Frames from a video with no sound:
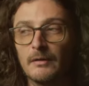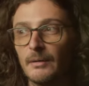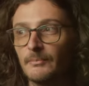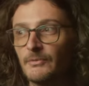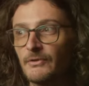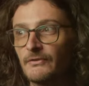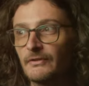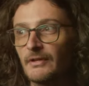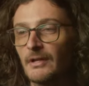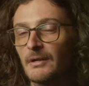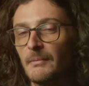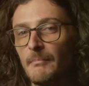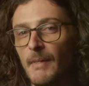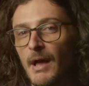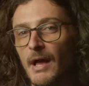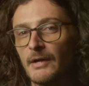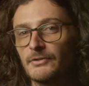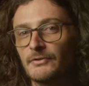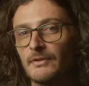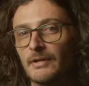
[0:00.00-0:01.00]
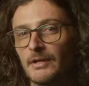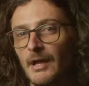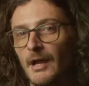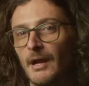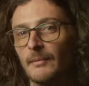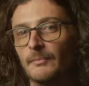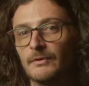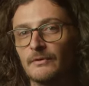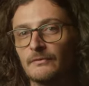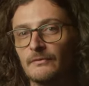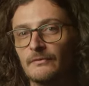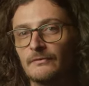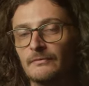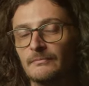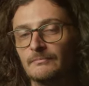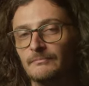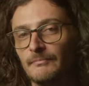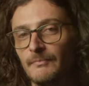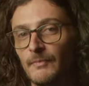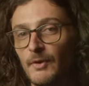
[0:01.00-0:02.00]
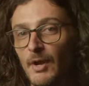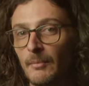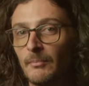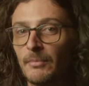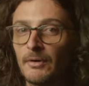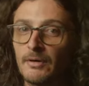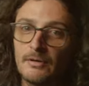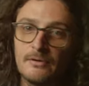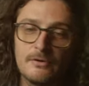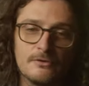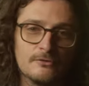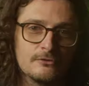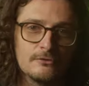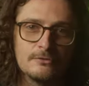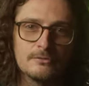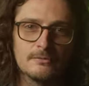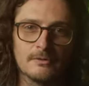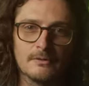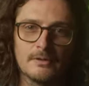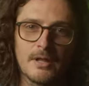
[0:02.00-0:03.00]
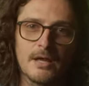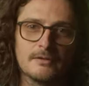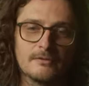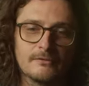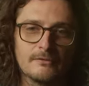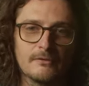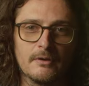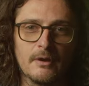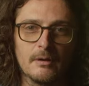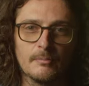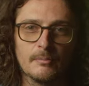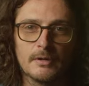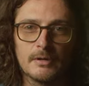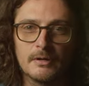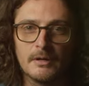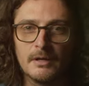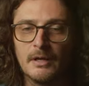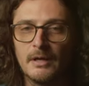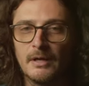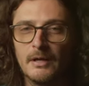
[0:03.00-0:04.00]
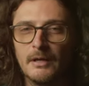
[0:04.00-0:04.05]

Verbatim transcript: I'm just gonna match the camera's number to the light's number,